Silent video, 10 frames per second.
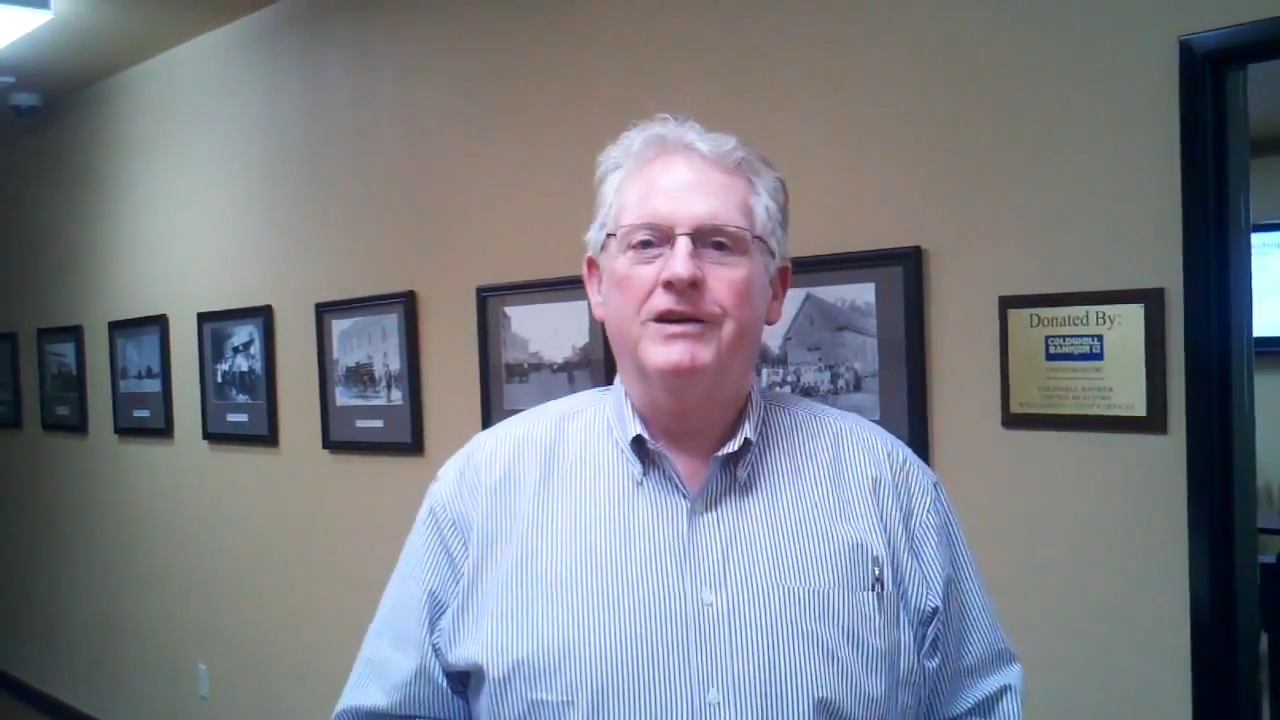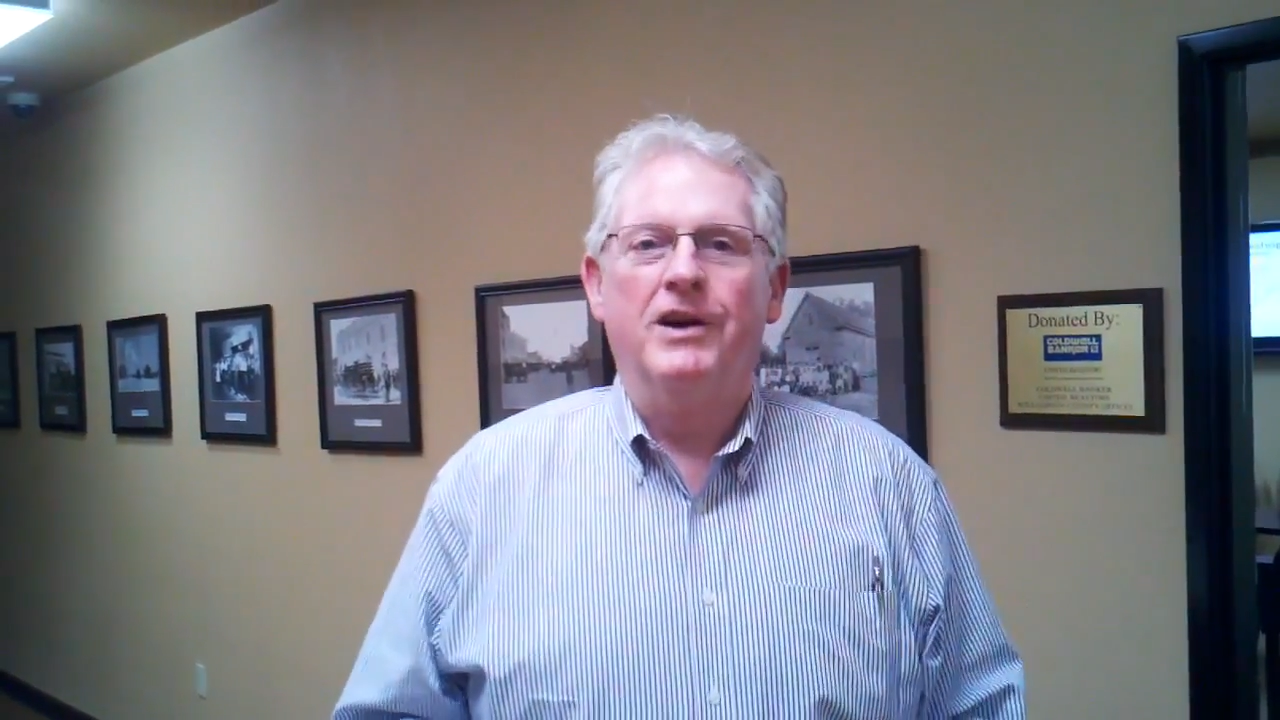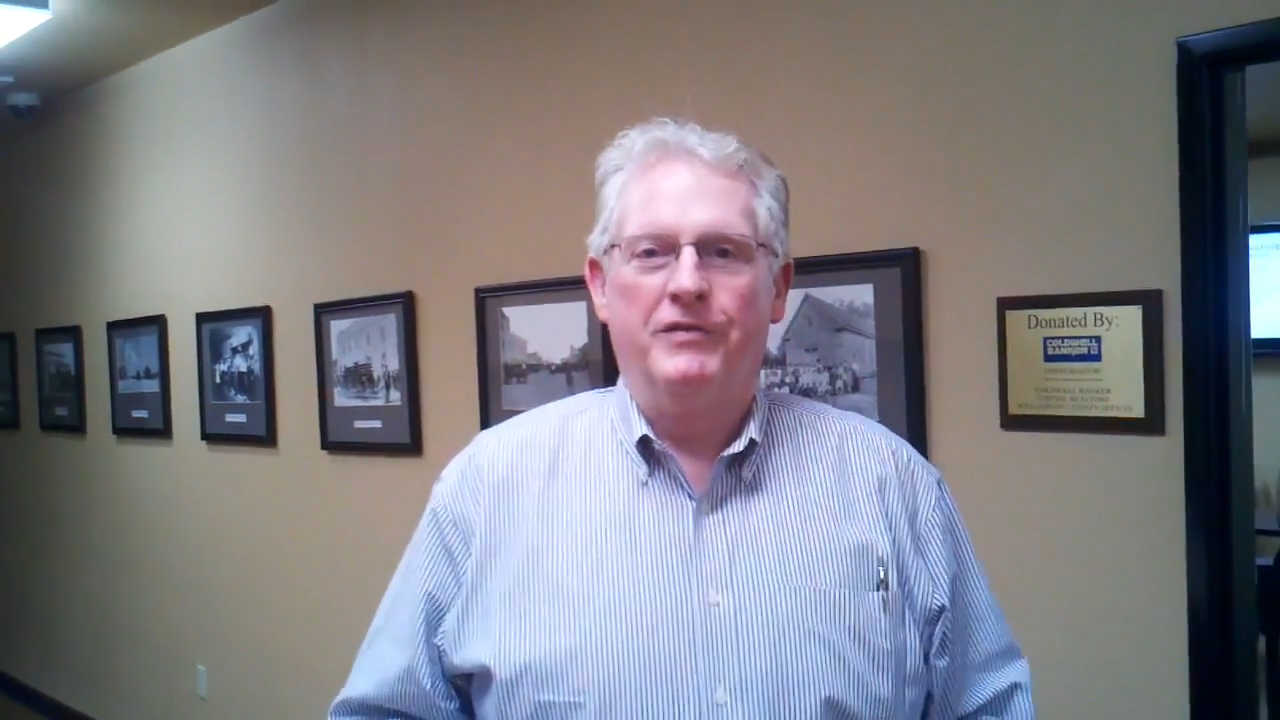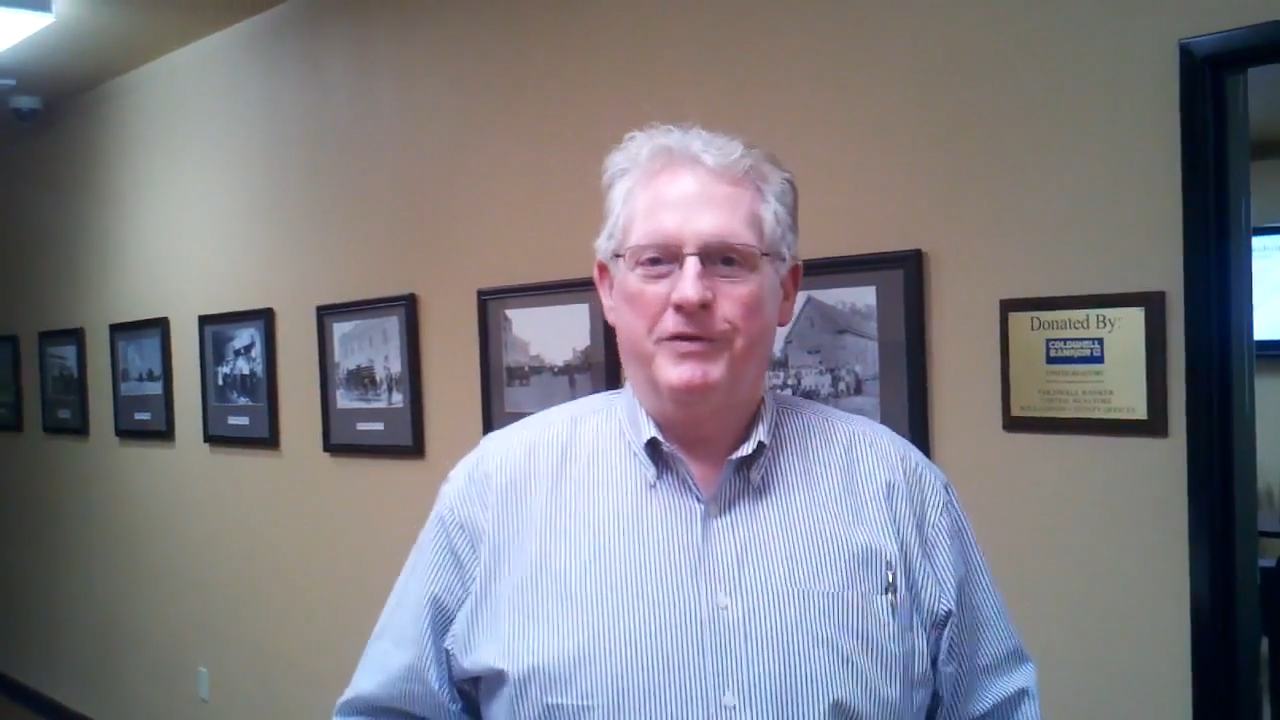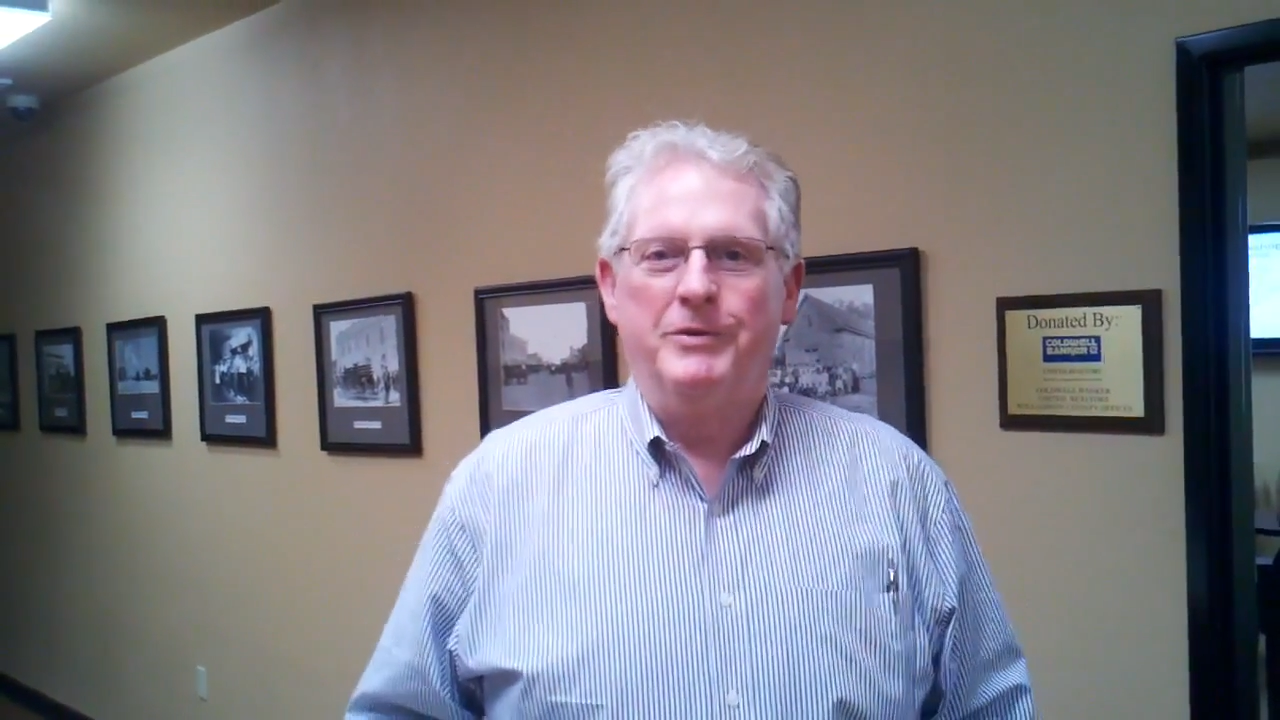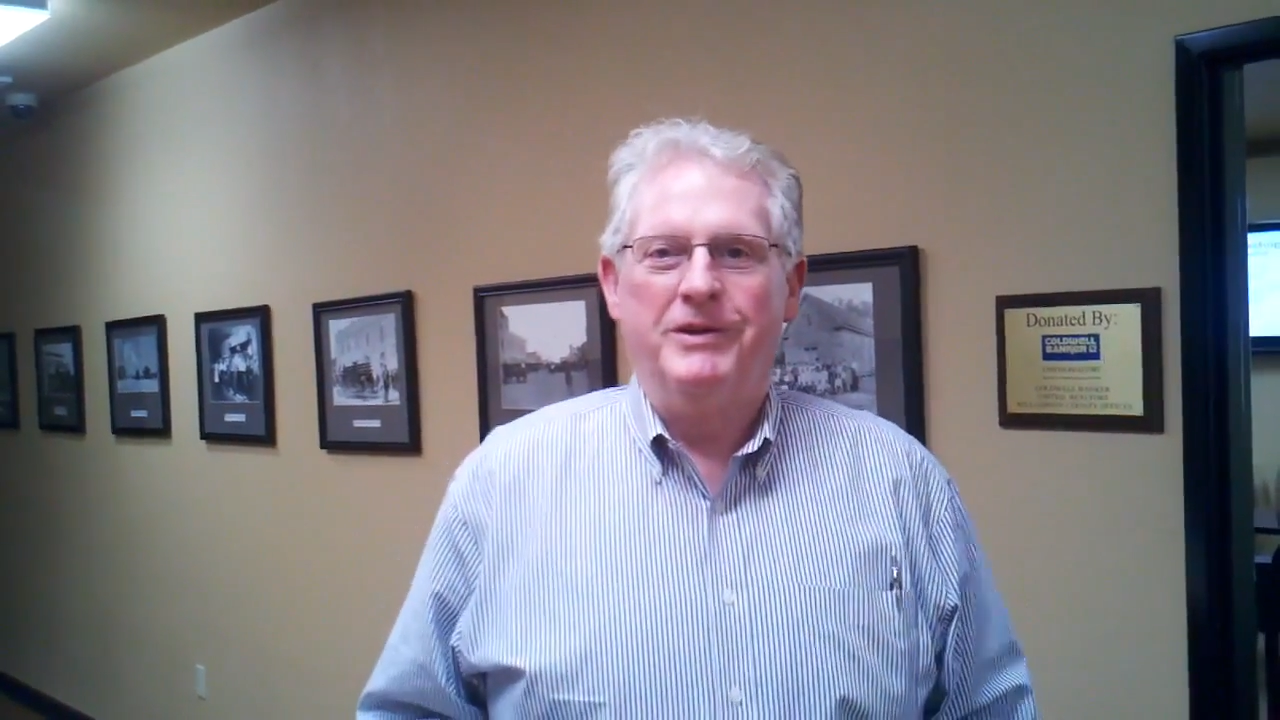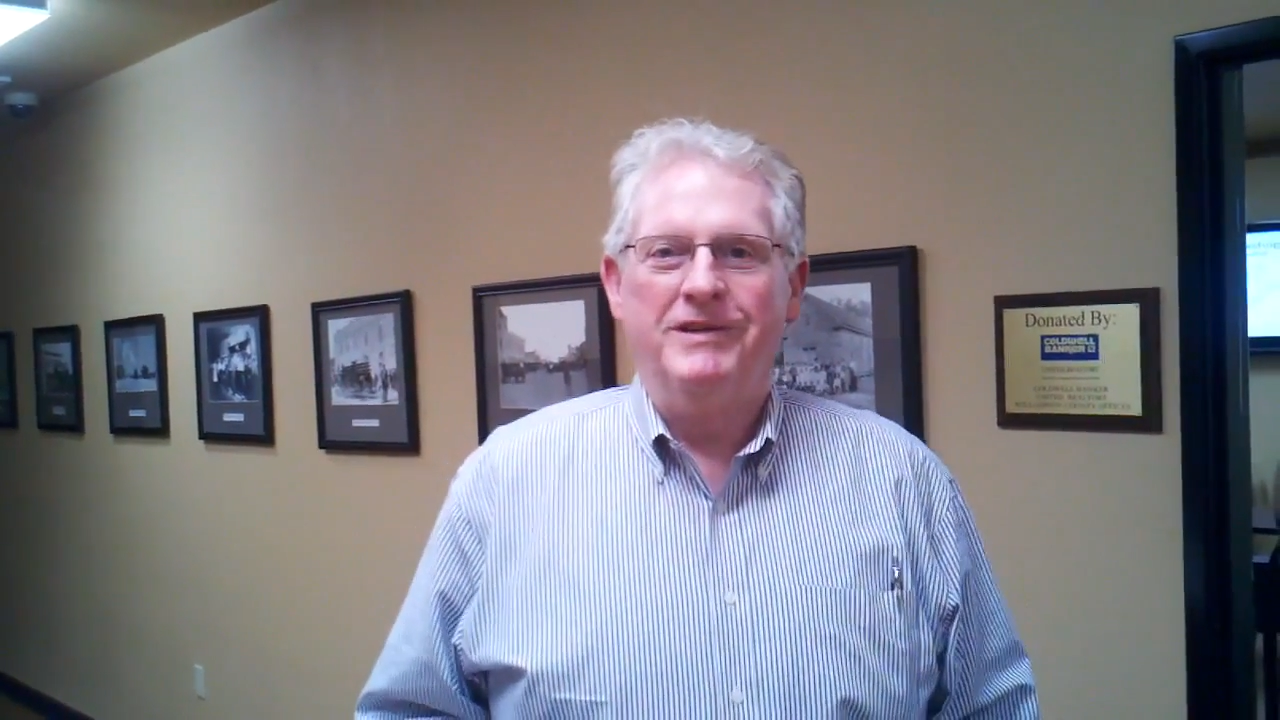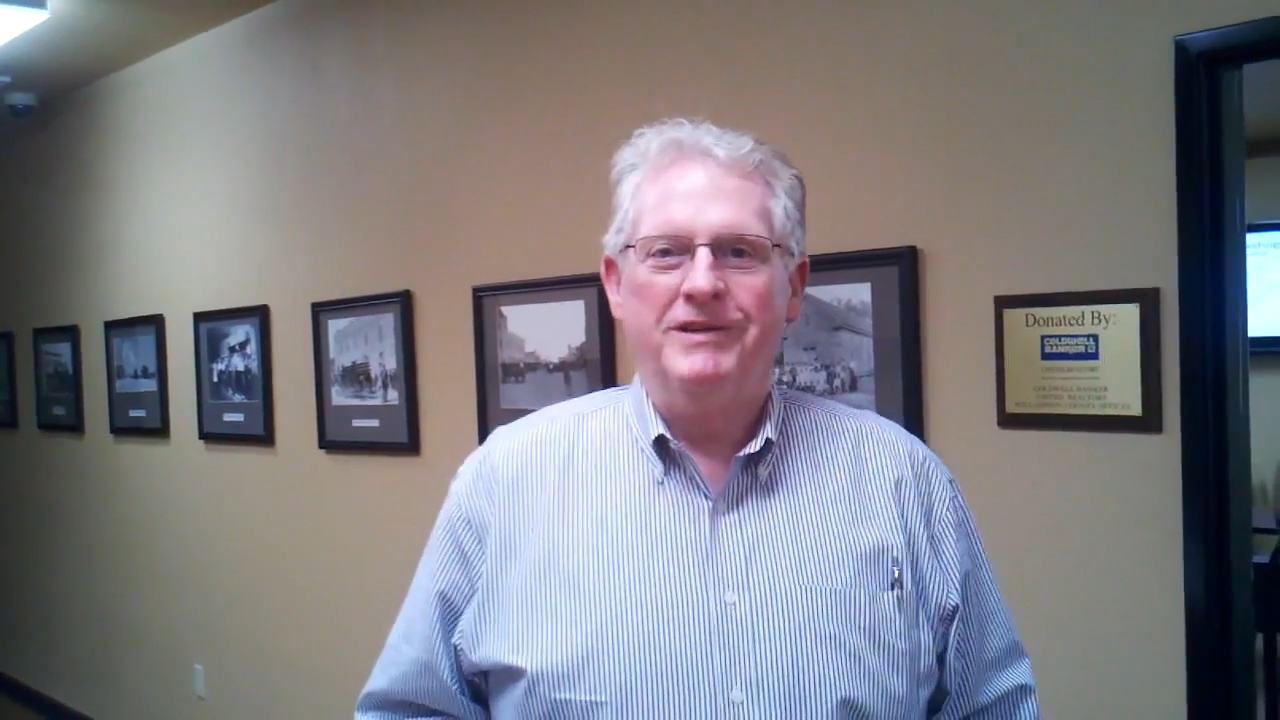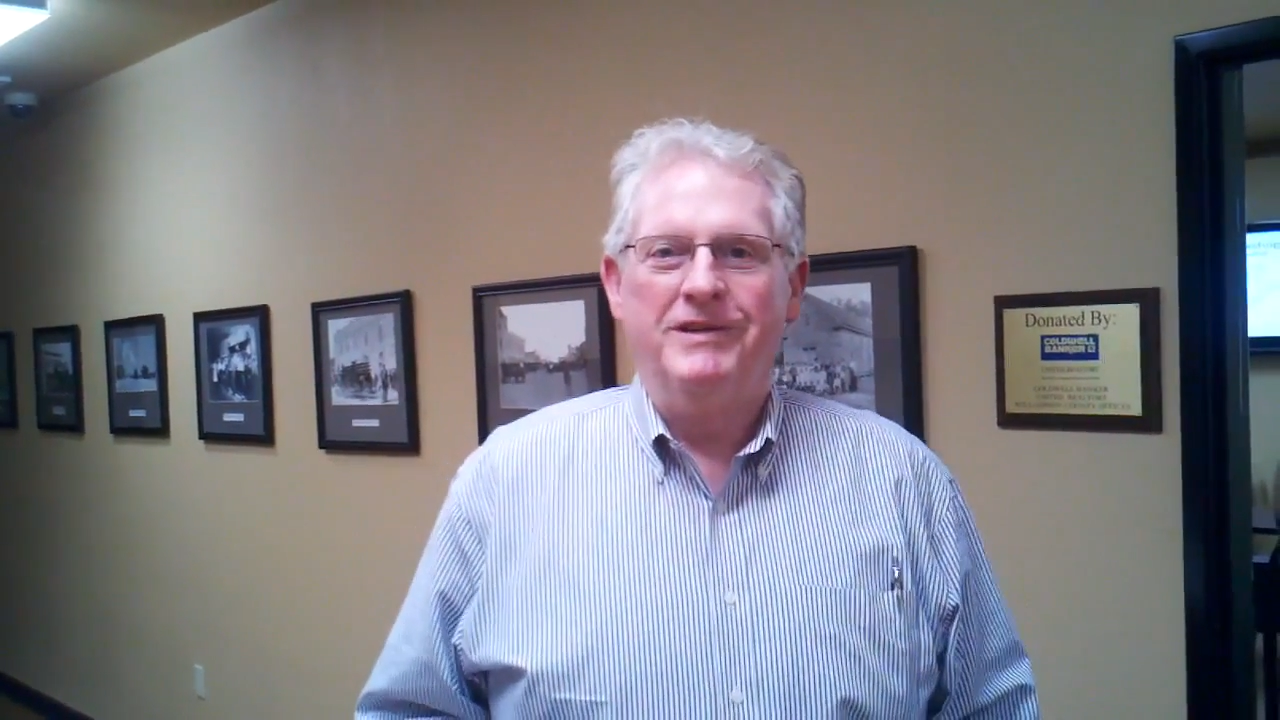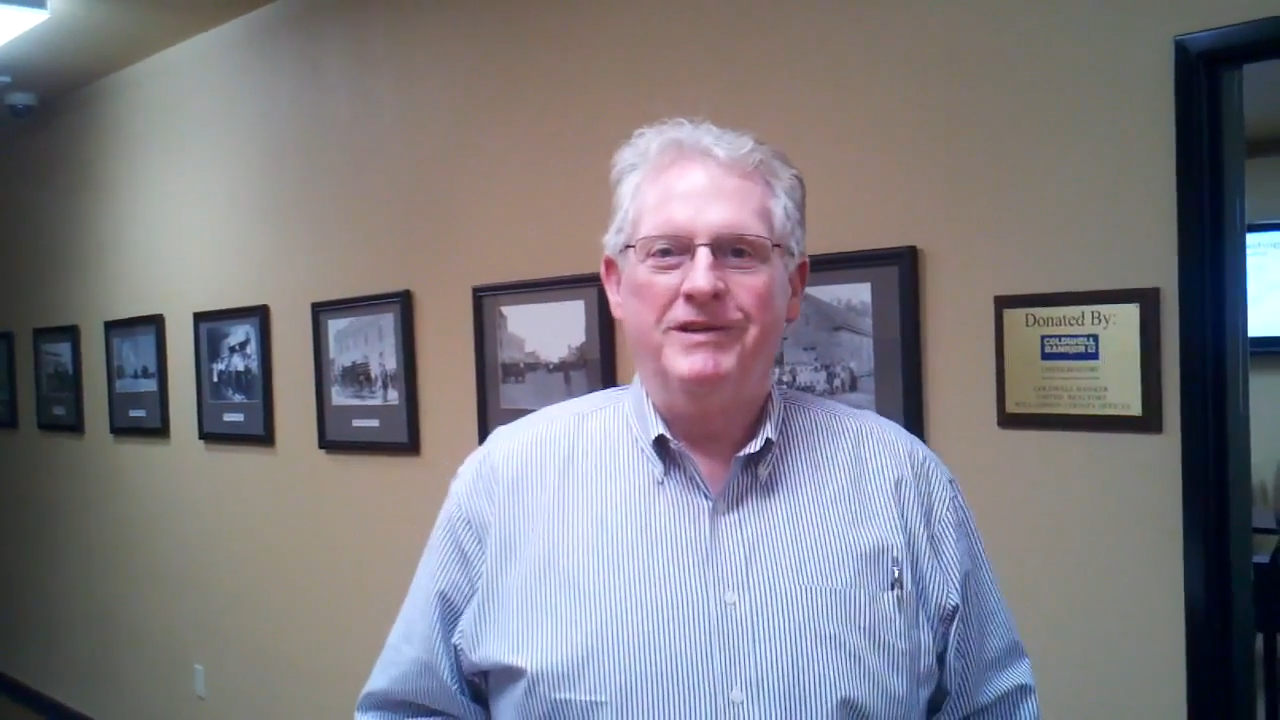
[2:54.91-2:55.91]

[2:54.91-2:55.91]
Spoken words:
uncomfortable.